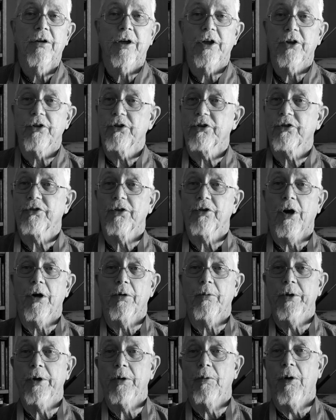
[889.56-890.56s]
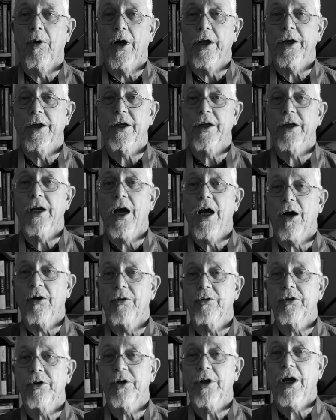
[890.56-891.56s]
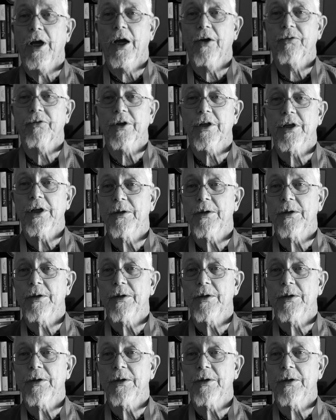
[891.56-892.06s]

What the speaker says: and just start rewinding. Now, you have to